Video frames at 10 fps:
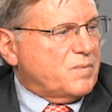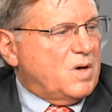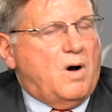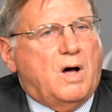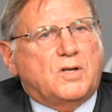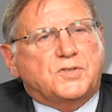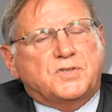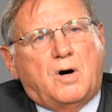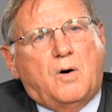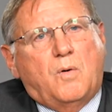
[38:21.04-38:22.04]

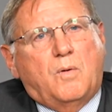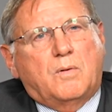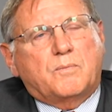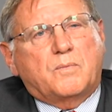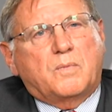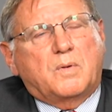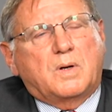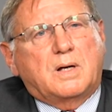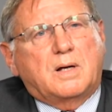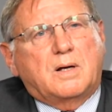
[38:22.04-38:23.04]
Also,
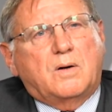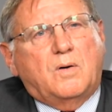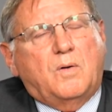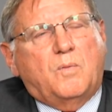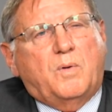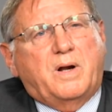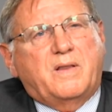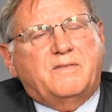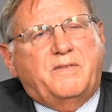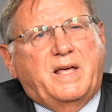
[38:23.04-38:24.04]
one of
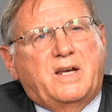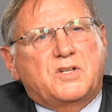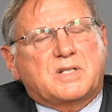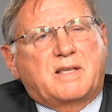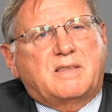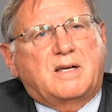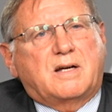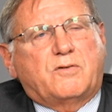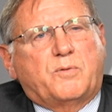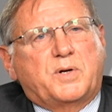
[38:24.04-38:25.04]
the advantages I think
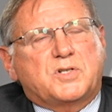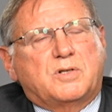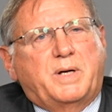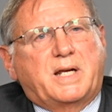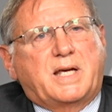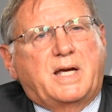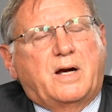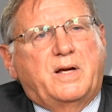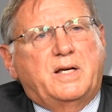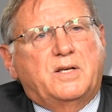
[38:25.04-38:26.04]
of original
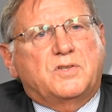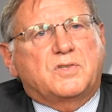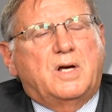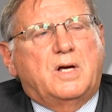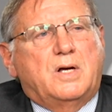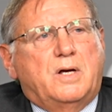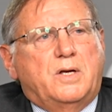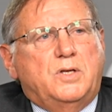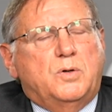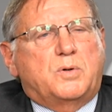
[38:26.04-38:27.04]
Medicare is
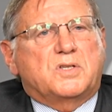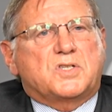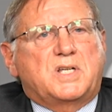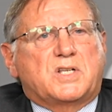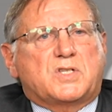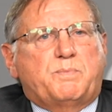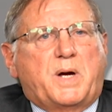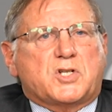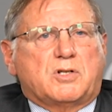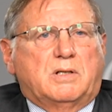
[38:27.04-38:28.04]
you can see a
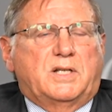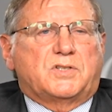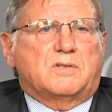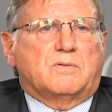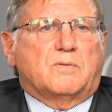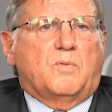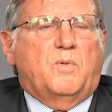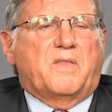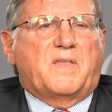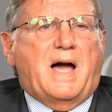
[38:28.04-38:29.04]
specialist
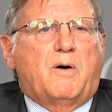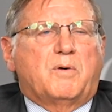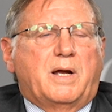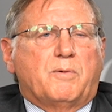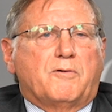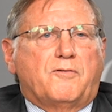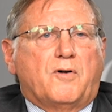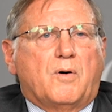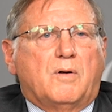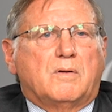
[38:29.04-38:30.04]
without a
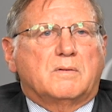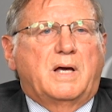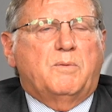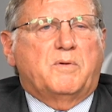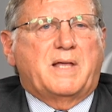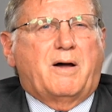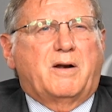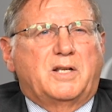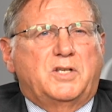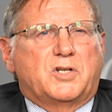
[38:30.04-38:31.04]
referral and without an
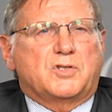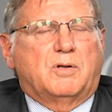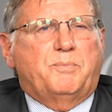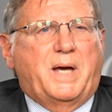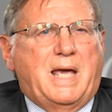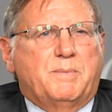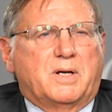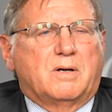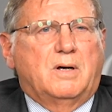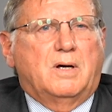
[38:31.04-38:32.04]
additional
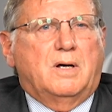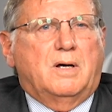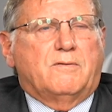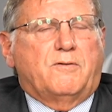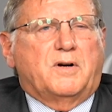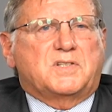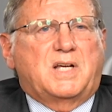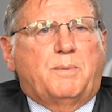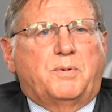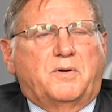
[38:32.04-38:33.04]
payment. For
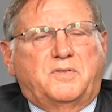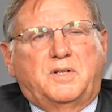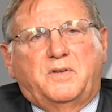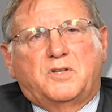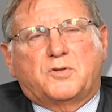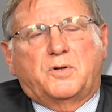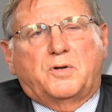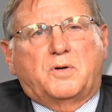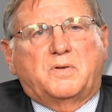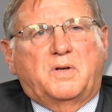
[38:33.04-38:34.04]
example, if you injure
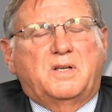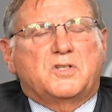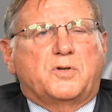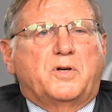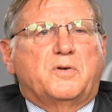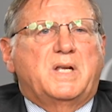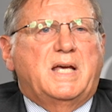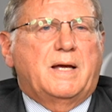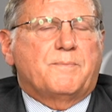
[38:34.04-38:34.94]
your knee,